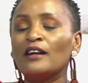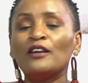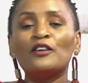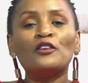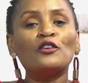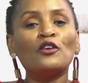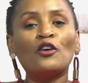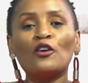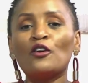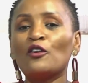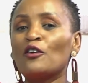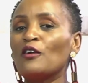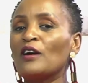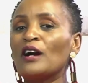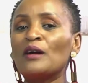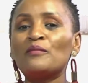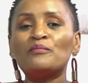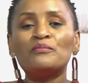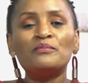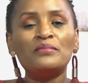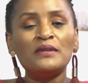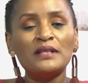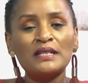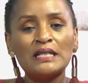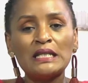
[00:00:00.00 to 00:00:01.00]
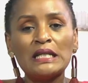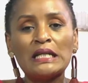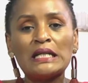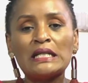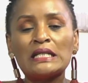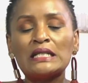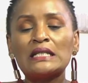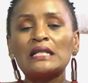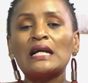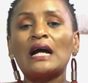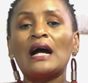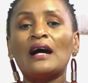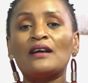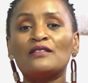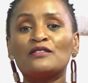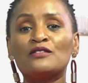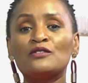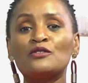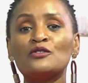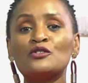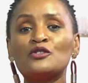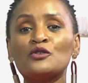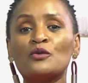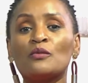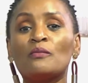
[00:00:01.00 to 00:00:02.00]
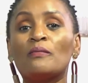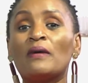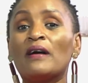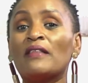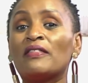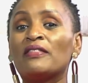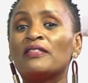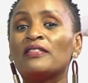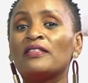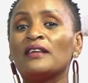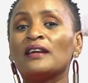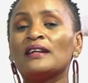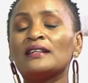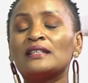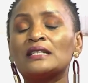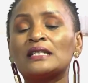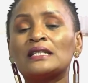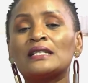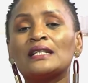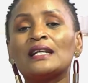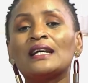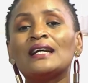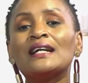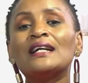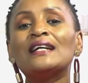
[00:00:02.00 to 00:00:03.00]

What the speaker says: No longer business as usual, but this